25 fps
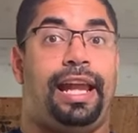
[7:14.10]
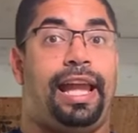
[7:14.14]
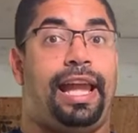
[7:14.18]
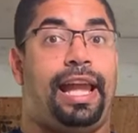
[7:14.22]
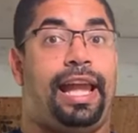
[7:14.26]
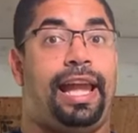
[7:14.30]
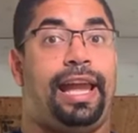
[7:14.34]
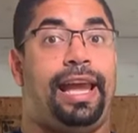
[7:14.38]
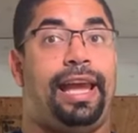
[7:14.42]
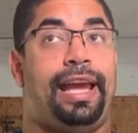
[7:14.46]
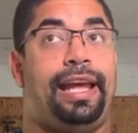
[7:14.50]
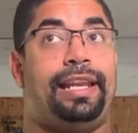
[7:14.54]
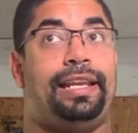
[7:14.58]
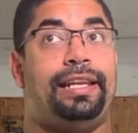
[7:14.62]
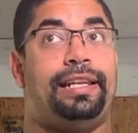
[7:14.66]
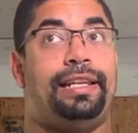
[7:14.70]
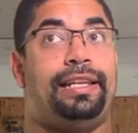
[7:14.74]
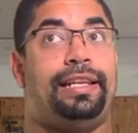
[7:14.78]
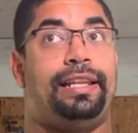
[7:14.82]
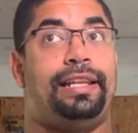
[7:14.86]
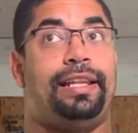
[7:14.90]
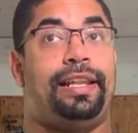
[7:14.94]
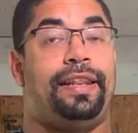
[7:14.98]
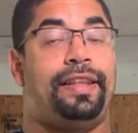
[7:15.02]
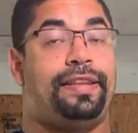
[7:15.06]
And
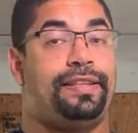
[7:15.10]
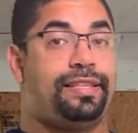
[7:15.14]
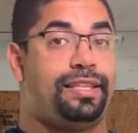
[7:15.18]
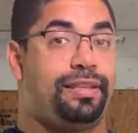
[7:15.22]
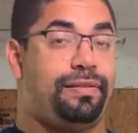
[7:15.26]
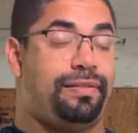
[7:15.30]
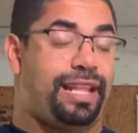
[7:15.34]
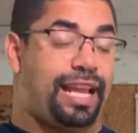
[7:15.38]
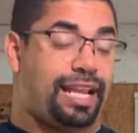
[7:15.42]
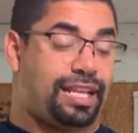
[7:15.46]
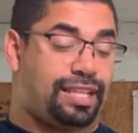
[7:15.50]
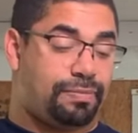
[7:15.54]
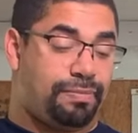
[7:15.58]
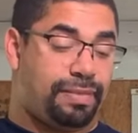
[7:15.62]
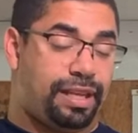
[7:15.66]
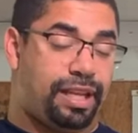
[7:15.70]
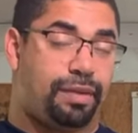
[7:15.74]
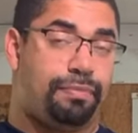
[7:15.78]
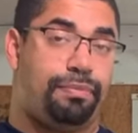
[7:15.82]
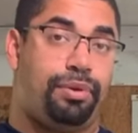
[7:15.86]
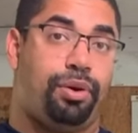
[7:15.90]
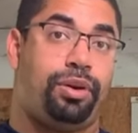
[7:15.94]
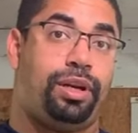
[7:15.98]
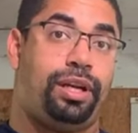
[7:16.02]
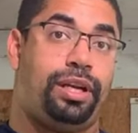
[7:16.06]
this, the next big
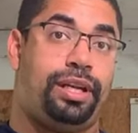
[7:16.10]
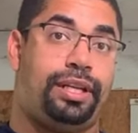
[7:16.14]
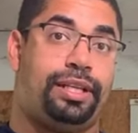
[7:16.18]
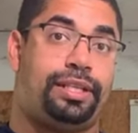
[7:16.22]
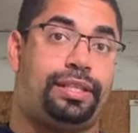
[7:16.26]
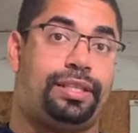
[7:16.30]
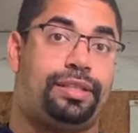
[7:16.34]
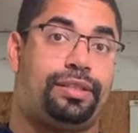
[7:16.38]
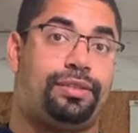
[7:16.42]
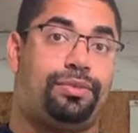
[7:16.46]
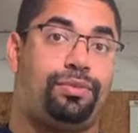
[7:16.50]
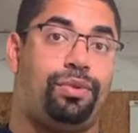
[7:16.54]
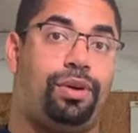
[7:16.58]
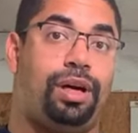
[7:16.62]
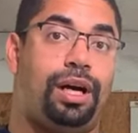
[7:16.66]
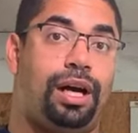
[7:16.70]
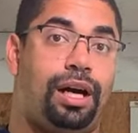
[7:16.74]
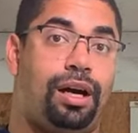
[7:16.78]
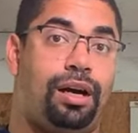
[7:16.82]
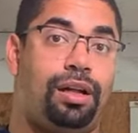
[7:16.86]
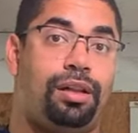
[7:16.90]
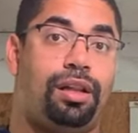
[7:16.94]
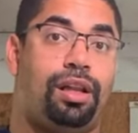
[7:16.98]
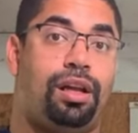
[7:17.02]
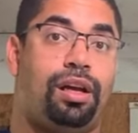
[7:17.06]
component is, well, how
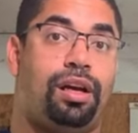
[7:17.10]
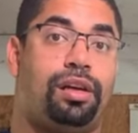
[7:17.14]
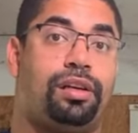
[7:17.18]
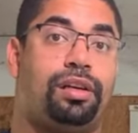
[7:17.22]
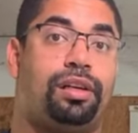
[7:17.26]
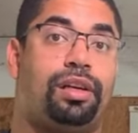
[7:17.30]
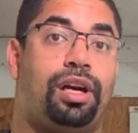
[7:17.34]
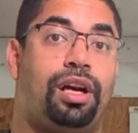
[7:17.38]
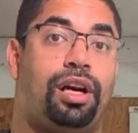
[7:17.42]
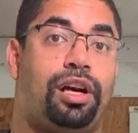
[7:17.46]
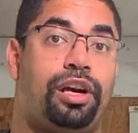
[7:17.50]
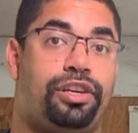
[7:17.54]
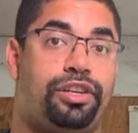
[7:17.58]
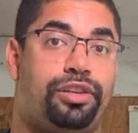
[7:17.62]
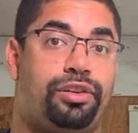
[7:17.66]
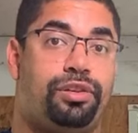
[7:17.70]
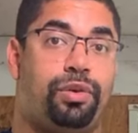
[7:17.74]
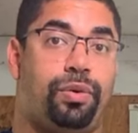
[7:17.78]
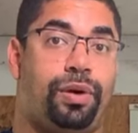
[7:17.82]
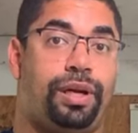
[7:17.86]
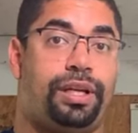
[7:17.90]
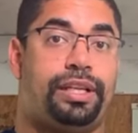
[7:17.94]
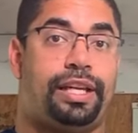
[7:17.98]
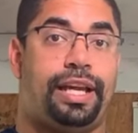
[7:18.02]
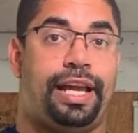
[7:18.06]
long are you
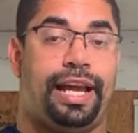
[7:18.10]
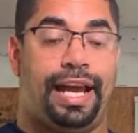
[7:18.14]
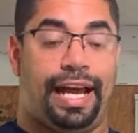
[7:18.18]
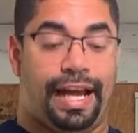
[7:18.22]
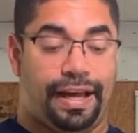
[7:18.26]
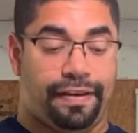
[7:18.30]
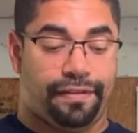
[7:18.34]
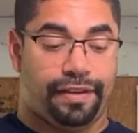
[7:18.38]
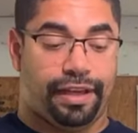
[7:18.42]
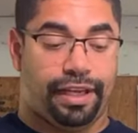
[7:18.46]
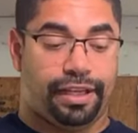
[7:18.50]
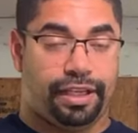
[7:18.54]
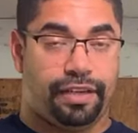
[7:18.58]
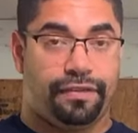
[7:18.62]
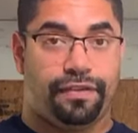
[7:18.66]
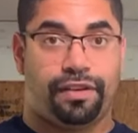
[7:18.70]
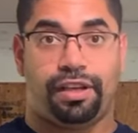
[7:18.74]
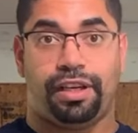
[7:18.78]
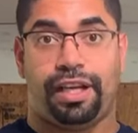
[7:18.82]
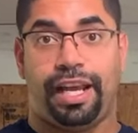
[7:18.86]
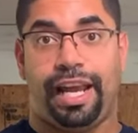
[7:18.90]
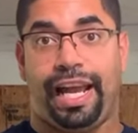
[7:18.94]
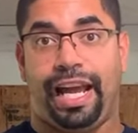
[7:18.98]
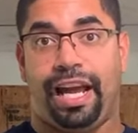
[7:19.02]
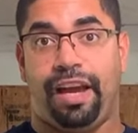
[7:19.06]
going to have it? If you're going
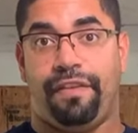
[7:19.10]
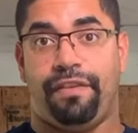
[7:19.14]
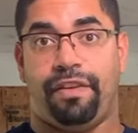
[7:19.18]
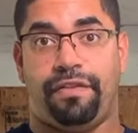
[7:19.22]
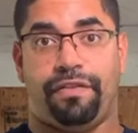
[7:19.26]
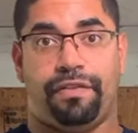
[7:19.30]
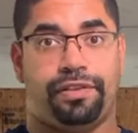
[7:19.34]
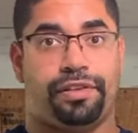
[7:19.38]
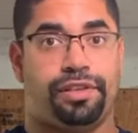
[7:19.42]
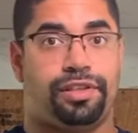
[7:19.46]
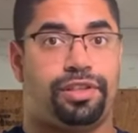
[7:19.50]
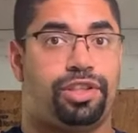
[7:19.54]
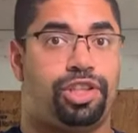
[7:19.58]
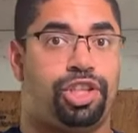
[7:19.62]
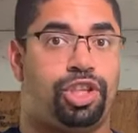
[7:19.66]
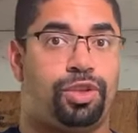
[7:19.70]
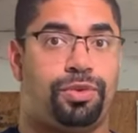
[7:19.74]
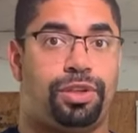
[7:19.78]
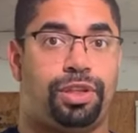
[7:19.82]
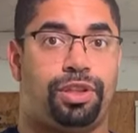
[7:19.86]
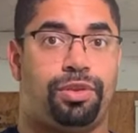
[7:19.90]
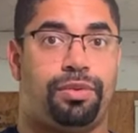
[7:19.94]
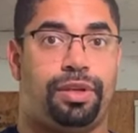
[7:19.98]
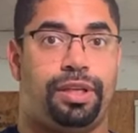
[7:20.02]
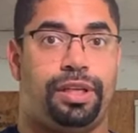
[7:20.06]
to have it for just two or
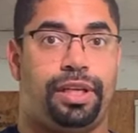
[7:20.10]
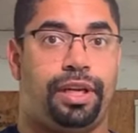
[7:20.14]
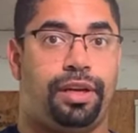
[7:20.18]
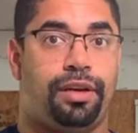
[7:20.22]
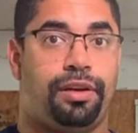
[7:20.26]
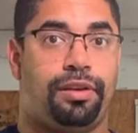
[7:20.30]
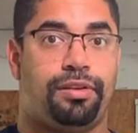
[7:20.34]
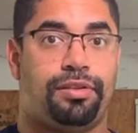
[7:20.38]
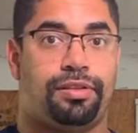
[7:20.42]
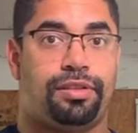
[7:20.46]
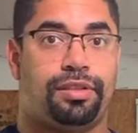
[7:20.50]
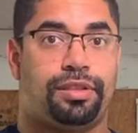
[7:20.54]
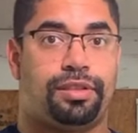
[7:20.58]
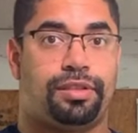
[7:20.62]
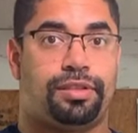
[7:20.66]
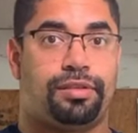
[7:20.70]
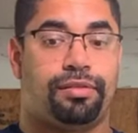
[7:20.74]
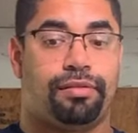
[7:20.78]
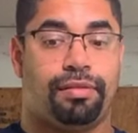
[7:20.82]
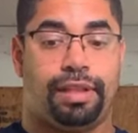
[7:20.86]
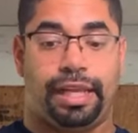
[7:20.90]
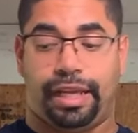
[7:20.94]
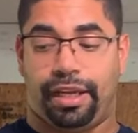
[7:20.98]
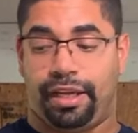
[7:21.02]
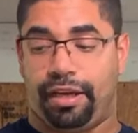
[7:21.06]
three years,
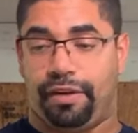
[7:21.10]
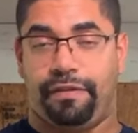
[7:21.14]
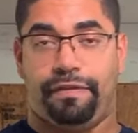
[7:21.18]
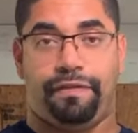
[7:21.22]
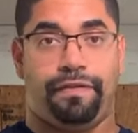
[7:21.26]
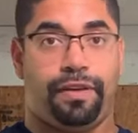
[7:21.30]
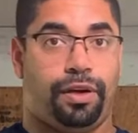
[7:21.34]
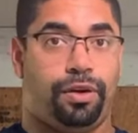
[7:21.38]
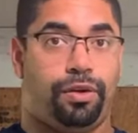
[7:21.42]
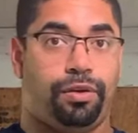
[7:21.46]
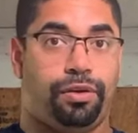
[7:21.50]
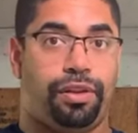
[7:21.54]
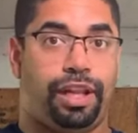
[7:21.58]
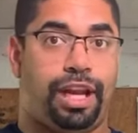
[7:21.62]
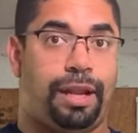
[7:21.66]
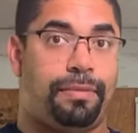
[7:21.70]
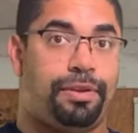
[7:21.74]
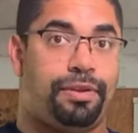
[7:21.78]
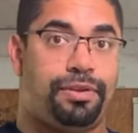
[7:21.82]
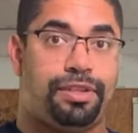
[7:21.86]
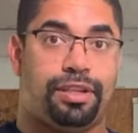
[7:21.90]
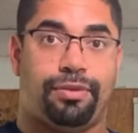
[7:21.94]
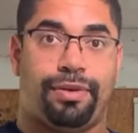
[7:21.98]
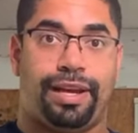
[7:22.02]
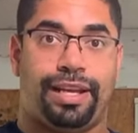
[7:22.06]
like a phone that I'm
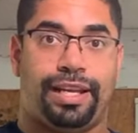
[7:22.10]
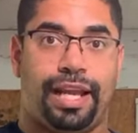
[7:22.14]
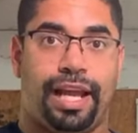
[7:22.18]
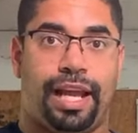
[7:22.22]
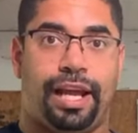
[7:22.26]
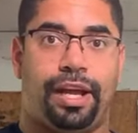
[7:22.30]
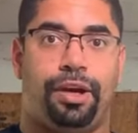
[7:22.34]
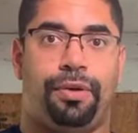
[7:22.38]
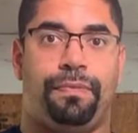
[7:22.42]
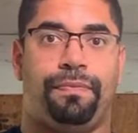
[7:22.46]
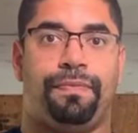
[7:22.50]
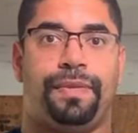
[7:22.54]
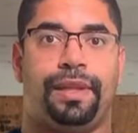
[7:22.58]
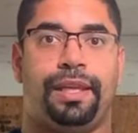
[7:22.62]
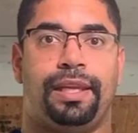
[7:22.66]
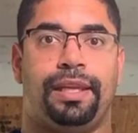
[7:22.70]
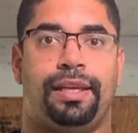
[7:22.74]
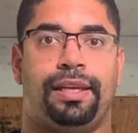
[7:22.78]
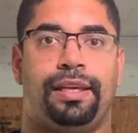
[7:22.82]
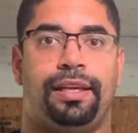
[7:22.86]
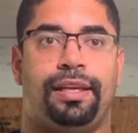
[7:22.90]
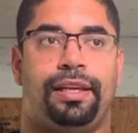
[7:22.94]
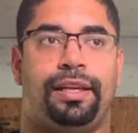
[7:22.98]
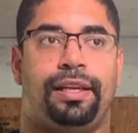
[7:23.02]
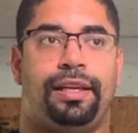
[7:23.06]
using right now,
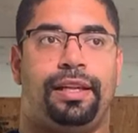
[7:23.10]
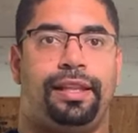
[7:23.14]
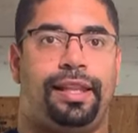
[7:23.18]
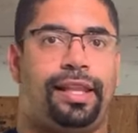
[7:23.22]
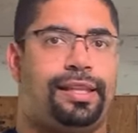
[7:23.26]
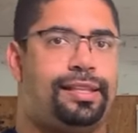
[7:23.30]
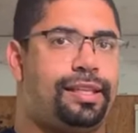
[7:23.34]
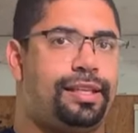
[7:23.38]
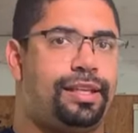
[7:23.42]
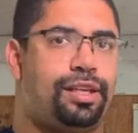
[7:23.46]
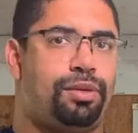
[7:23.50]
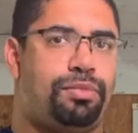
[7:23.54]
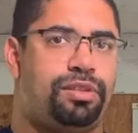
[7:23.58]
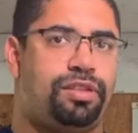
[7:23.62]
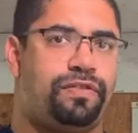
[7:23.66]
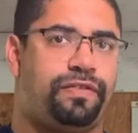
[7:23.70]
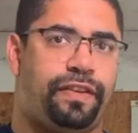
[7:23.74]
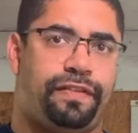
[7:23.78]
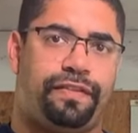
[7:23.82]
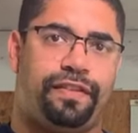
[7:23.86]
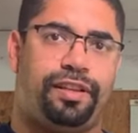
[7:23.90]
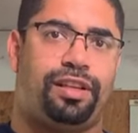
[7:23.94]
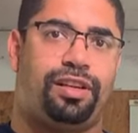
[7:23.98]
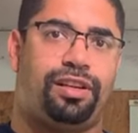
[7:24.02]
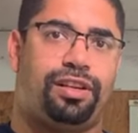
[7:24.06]
that's like almost
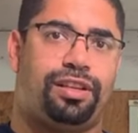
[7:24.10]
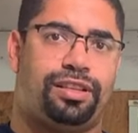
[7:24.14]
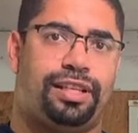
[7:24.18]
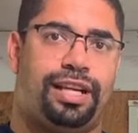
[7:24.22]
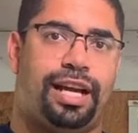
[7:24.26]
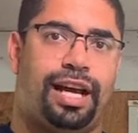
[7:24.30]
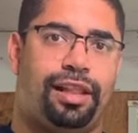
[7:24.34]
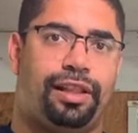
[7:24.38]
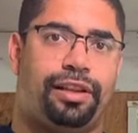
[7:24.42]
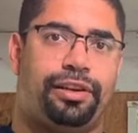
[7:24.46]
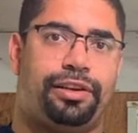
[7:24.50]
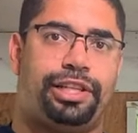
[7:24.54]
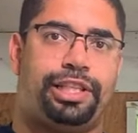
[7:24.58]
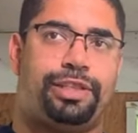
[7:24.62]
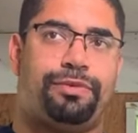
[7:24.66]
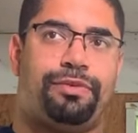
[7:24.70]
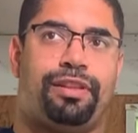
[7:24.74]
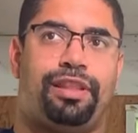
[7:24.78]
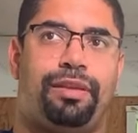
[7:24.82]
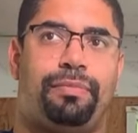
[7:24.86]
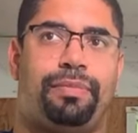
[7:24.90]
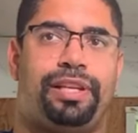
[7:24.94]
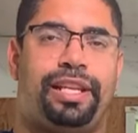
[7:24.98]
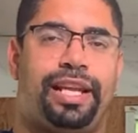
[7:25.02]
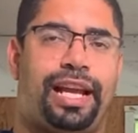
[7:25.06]
$1,500 with
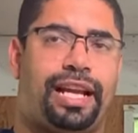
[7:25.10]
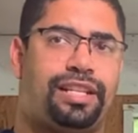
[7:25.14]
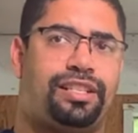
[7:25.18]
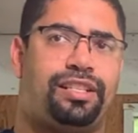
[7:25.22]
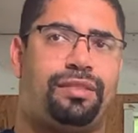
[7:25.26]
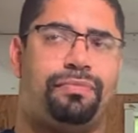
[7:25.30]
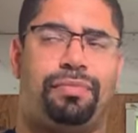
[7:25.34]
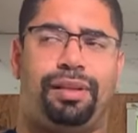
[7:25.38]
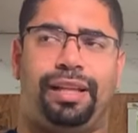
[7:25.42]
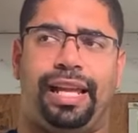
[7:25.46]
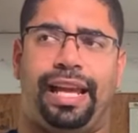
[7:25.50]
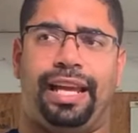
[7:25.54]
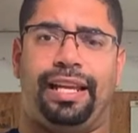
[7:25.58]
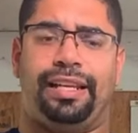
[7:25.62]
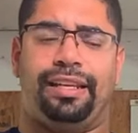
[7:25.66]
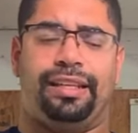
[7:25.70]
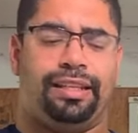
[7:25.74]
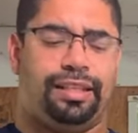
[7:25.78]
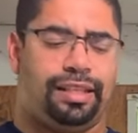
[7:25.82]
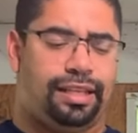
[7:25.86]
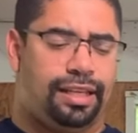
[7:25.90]
the protection plan.